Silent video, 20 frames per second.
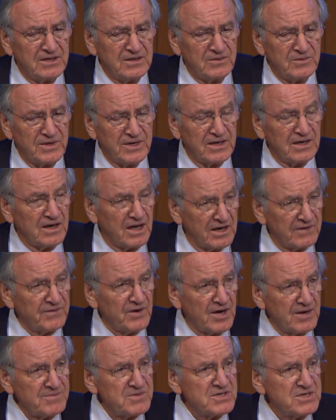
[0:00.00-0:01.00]
We had a lot of
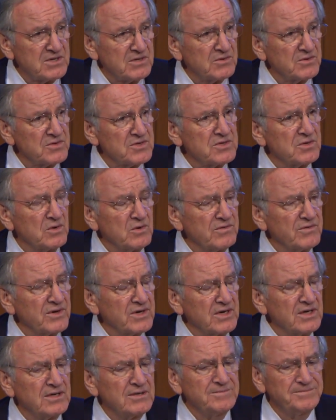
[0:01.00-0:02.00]
obstacles to
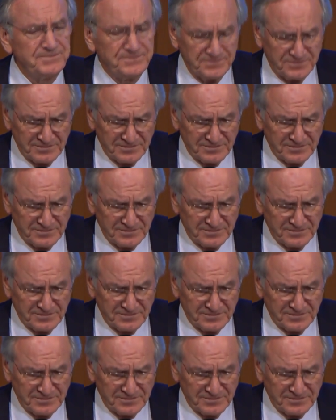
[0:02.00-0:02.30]
overcome.